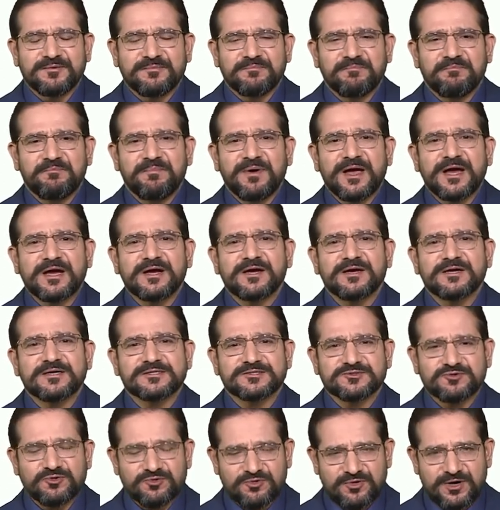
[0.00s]

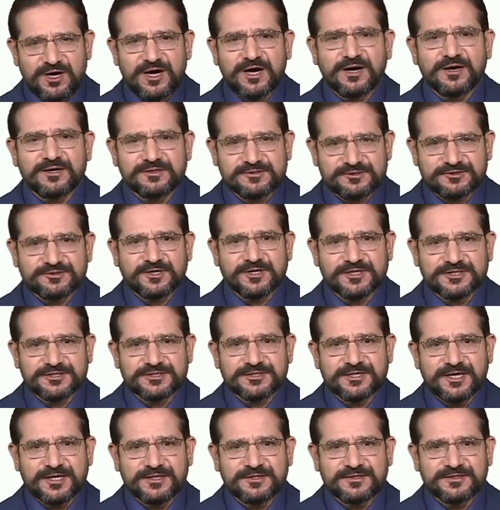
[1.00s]
Bankers ko kahan
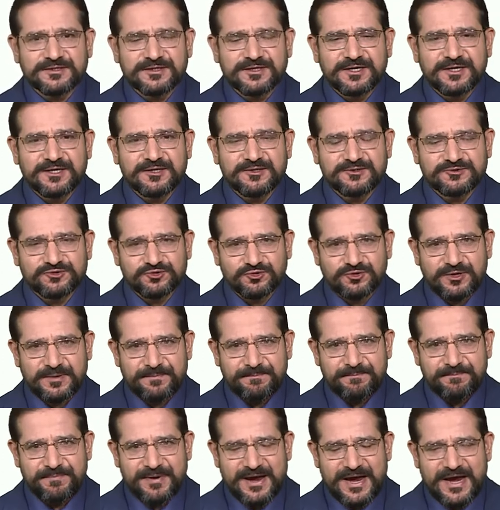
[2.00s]
construction aati hai. So the
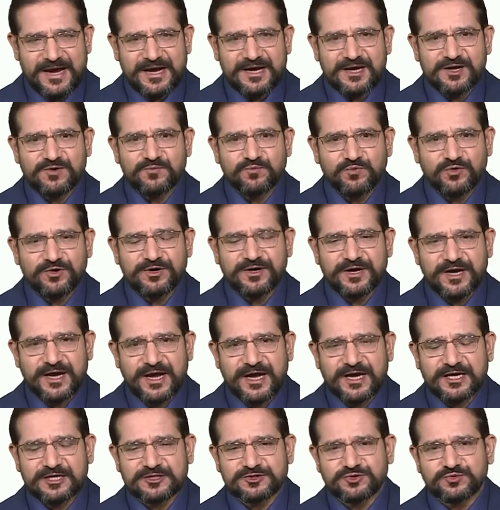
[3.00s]
bank would
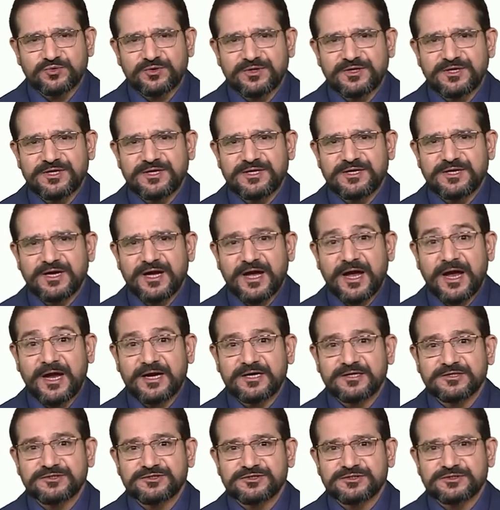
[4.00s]
actually
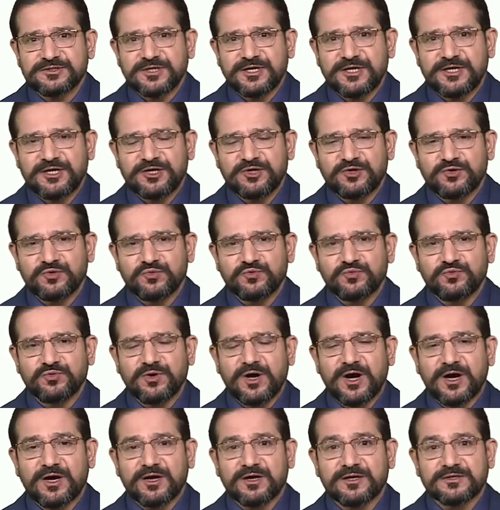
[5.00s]
enter into
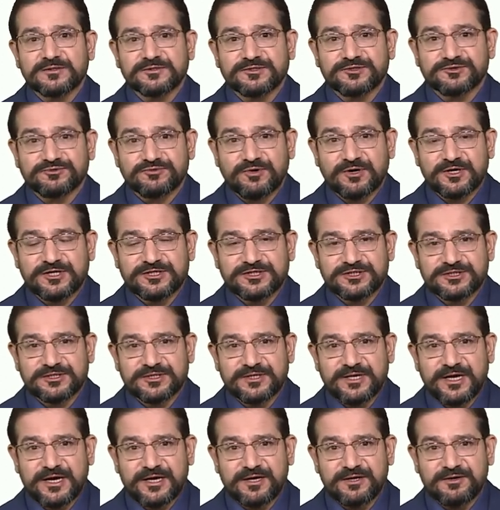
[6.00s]
a
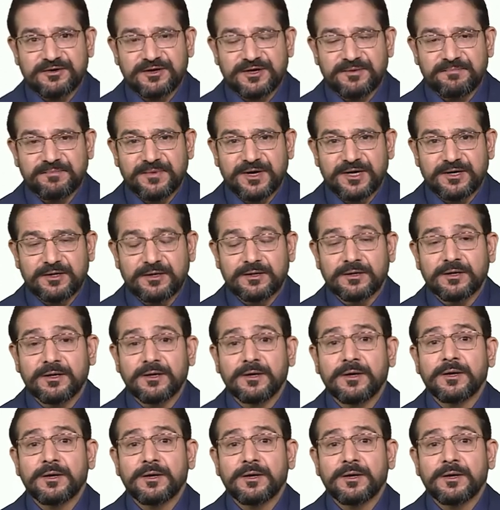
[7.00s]
construction agreement